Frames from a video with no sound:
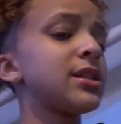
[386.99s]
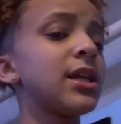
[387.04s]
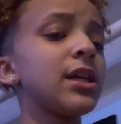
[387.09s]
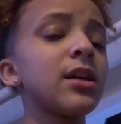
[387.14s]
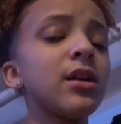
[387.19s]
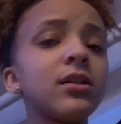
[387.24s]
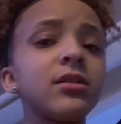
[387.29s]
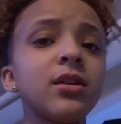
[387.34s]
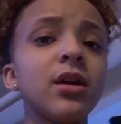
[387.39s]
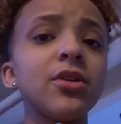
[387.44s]

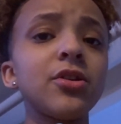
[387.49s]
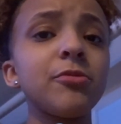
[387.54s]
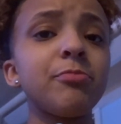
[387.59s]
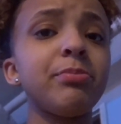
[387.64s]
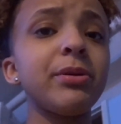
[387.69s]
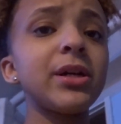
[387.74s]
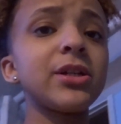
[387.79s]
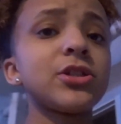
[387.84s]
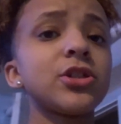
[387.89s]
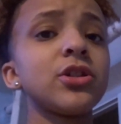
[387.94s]
take another
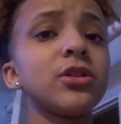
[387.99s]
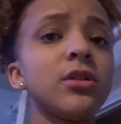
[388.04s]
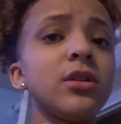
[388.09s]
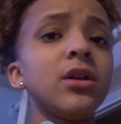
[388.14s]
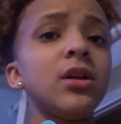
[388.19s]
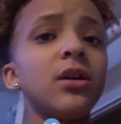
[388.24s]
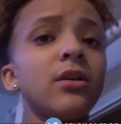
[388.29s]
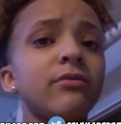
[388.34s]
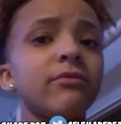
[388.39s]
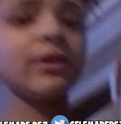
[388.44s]
picture,
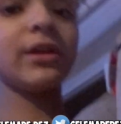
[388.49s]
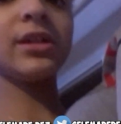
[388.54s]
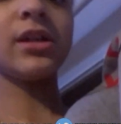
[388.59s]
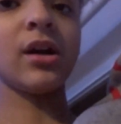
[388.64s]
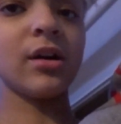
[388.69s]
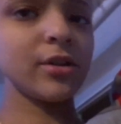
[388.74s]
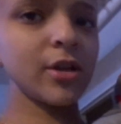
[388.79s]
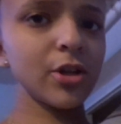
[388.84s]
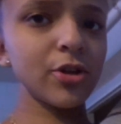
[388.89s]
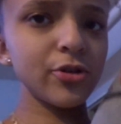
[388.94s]
right,
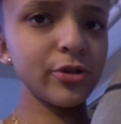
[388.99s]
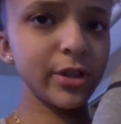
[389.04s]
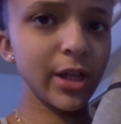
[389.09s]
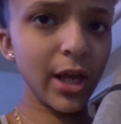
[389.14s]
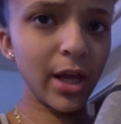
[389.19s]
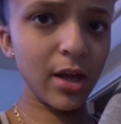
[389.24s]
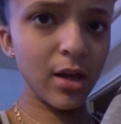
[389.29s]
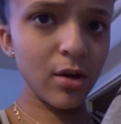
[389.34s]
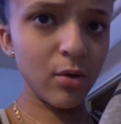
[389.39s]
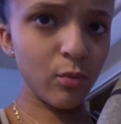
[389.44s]
another
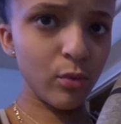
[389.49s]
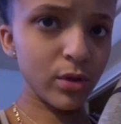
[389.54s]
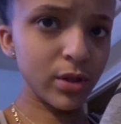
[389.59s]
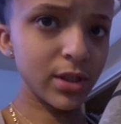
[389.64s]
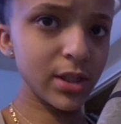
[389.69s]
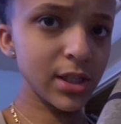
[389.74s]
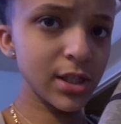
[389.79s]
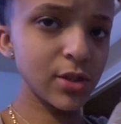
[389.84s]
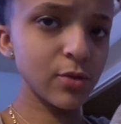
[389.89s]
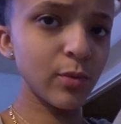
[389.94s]
day
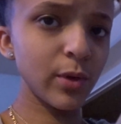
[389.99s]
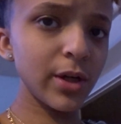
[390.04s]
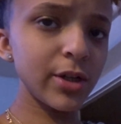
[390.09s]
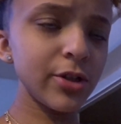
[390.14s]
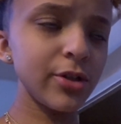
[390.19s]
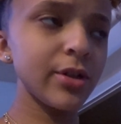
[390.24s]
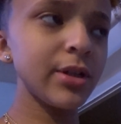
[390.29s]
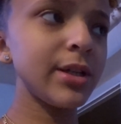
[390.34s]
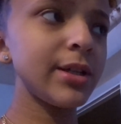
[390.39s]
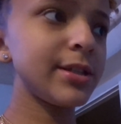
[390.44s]
with this
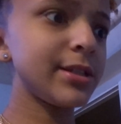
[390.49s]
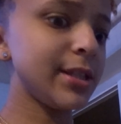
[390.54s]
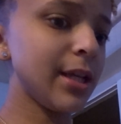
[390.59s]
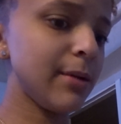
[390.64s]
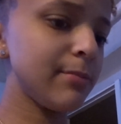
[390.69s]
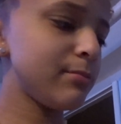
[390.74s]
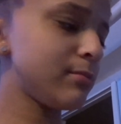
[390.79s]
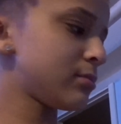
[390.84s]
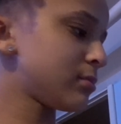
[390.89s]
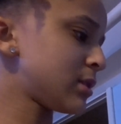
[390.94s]
sweater,
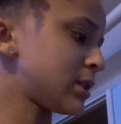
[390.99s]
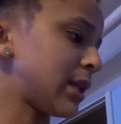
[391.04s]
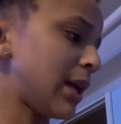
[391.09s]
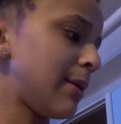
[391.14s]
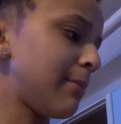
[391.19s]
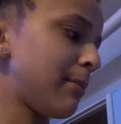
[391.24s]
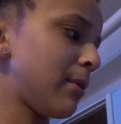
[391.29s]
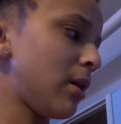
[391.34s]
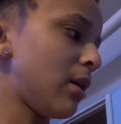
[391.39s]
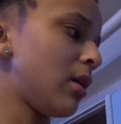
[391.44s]
them
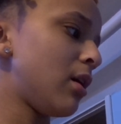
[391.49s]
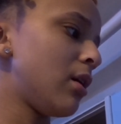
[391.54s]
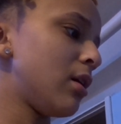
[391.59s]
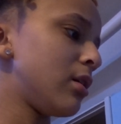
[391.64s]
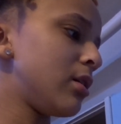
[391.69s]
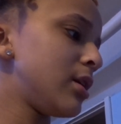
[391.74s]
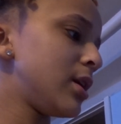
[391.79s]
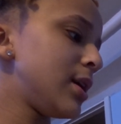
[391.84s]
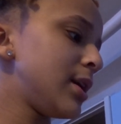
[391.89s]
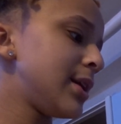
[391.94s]

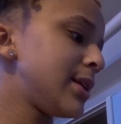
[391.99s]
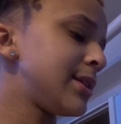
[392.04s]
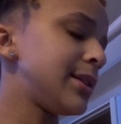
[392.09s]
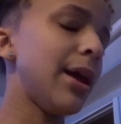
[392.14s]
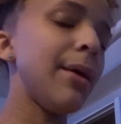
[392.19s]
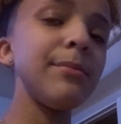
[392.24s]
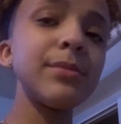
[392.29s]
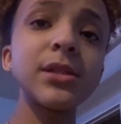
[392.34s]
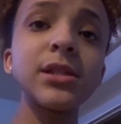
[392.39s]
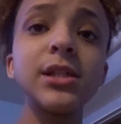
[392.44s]

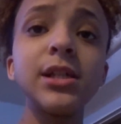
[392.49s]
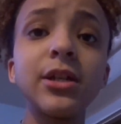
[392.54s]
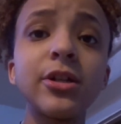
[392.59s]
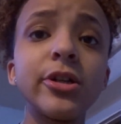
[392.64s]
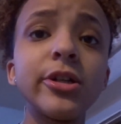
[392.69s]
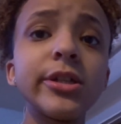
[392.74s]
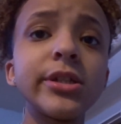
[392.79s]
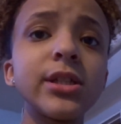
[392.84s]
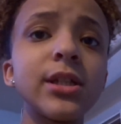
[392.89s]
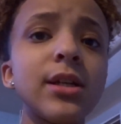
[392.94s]

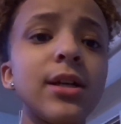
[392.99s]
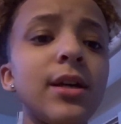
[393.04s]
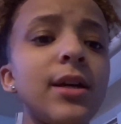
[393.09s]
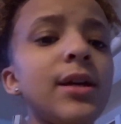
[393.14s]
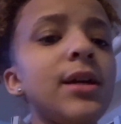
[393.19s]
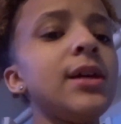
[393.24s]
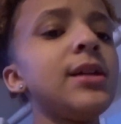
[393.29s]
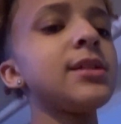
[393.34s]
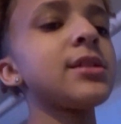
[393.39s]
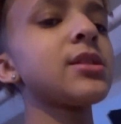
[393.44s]
sneakers
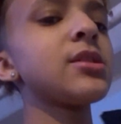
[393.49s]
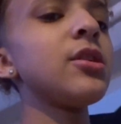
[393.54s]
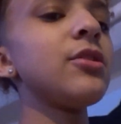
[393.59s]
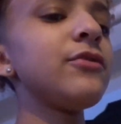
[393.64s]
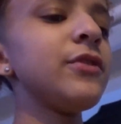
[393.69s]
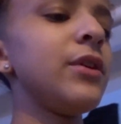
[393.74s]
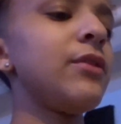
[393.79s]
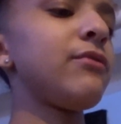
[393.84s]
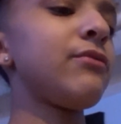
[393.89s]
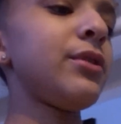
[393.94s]
and
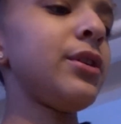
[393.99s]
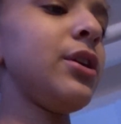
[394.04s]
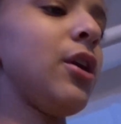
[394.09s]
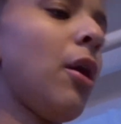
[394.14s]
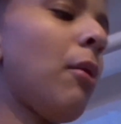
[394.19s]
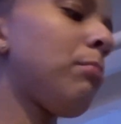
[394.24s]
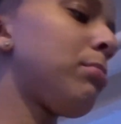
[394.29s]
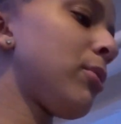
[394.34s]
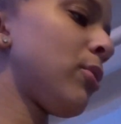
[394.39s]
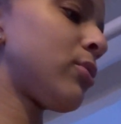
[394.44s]
stuff, and
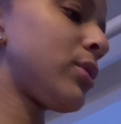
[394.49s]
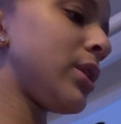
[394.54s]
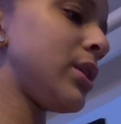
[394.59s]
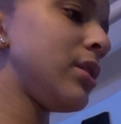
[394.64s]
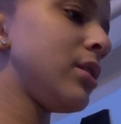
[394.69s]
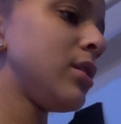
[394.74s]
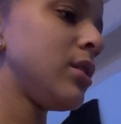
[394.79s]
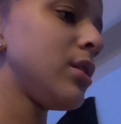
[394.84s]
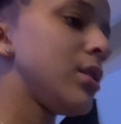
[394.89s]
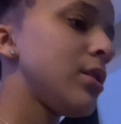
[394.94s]
re-upload
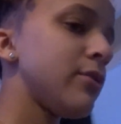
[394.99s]
it?